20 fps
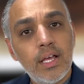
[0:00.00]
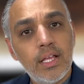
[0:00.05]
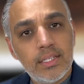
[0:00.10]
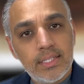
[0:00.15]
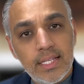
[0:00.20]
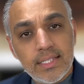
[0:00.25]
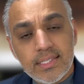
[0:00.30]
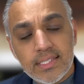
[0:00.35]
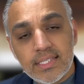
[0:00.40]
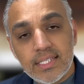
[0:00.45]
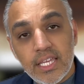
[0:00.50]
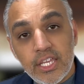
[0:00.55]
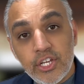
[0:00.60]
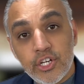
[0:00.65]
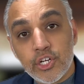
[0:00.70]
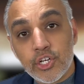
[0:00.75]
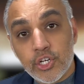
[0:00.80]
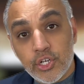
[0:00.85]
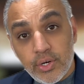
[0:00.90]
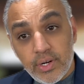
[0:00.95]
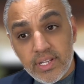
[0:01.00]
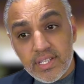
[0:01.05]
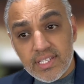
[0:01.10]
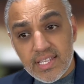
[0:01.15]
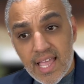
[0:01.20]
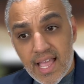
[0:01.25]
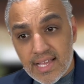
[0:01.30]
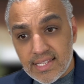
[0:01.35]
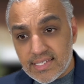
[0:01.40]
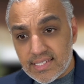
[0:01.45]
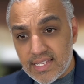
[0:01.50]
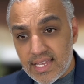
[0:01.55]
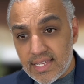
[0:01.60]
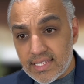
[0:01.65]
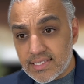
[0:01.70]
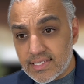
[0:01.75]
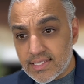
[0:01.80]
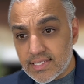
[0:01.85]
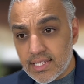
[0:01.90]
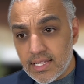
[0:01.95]
Let's say your current
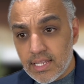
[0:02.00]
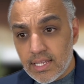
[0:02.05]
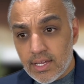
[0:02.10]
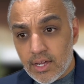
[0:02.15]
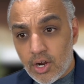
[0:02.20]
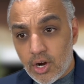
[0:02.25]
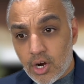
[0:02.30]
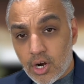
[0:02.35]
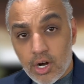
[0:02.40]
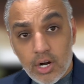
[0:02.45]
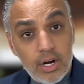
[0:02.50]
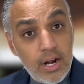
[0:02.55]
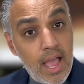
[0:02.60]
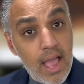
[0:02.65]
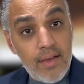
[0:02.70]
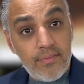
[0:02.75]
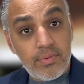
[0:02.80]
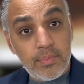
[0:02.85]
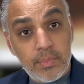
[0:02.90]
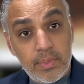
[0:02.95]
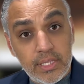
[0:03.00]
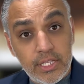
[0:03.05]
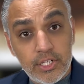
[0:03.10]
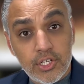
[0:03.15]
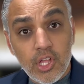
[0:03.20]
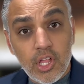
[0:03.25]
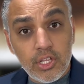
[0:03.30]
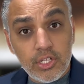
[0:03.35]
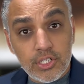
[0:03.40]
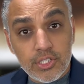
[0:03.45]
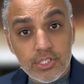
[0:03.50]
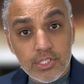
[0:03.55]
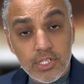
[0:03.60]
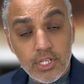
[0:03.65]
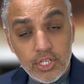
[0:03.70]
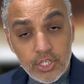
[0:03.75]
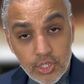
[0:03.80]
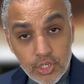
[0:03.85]
assets are $500,000.